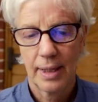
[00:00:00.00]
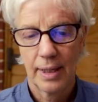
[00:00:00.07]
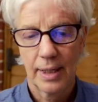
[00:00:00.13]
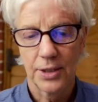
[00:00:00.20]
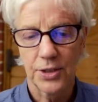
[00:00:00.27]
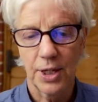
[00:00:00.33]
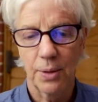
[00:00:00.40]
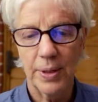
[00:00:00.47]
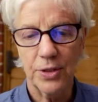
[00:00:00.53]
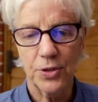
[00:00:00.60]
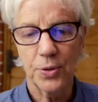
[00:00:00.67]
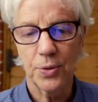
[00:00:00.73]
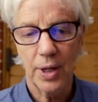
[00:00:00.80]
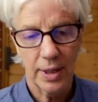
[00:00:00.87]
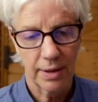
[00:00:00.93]
because I went
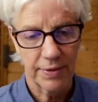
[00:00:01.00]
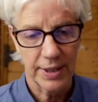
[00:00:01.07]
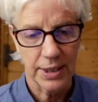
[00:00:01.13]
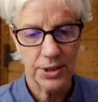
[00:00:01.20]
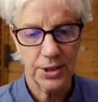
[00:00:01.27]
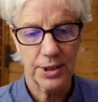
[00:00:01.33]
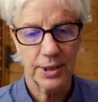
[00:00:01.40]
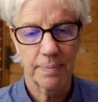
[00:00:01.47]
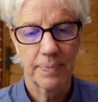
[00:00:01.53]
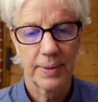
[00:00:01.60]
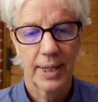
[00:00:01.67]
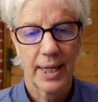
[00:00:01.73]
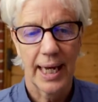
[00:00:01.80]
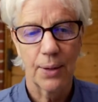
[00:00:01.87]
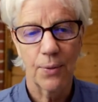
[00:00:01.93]
through all of this
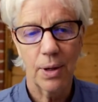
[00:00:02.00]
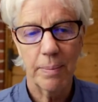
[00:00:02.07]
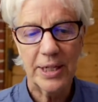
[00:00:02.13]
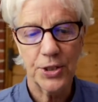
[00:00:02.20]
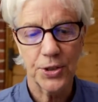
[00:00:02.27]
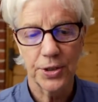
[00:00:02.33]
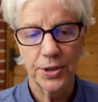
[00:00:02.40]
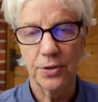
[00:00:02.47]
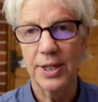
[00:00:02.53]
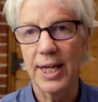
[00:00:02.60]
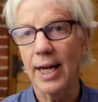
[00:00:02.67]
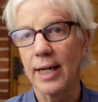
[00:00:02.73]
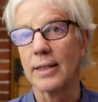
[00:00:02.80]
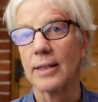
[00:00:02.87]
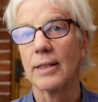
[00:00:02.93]
and I want to make sure you
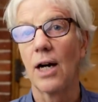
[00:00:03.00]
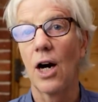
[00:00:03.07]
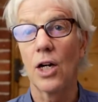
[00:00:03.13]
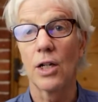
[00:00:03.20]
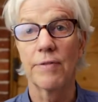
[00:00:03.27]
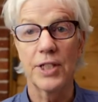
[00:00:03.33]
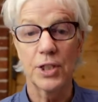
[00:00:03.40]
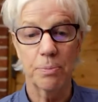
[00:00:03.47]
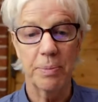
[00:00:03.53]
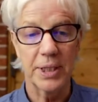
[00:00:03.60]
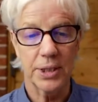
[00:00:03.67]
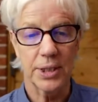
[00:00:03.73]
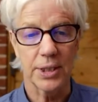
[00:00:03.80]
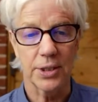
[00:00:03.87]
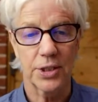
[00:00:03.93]
get all of these
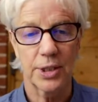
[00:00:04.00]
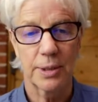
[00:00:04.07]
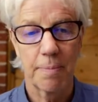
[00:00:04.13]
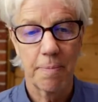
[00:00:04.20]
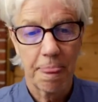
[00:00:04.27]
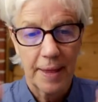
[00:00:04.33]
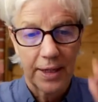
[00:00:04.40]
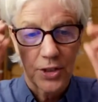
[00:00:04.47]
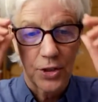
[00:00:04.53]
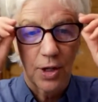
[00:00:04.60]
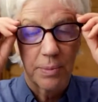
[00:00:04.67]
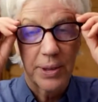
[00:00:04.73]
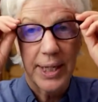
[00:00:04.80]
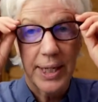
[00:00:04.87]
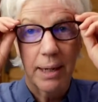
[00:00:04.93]
pieces. So I'm
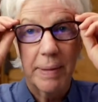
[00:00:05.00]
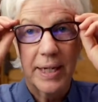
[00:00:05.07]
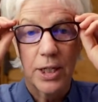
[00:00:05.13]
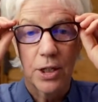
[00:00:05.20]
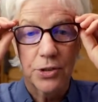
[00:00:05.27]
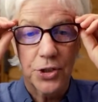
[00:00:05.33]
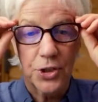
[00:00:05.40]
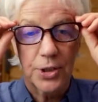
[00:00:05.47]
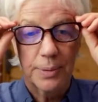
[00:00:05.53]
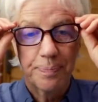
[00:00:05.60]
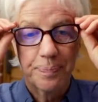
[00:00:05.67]
looking at my notes.